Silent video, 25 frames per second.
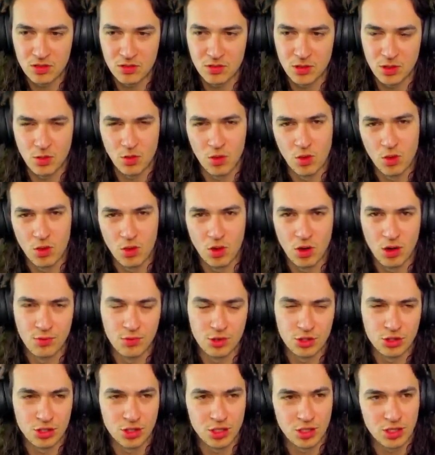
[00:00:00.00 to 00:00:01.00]
Like, oh, I
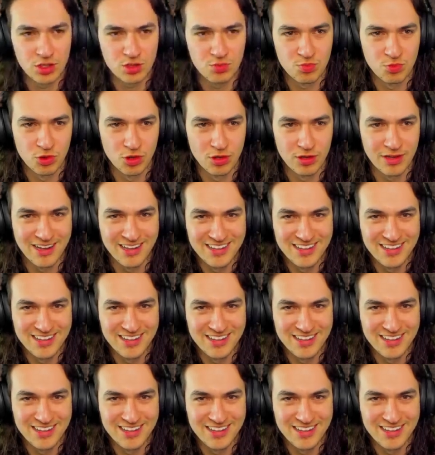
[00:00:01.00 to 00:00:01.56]
wish I could explore that.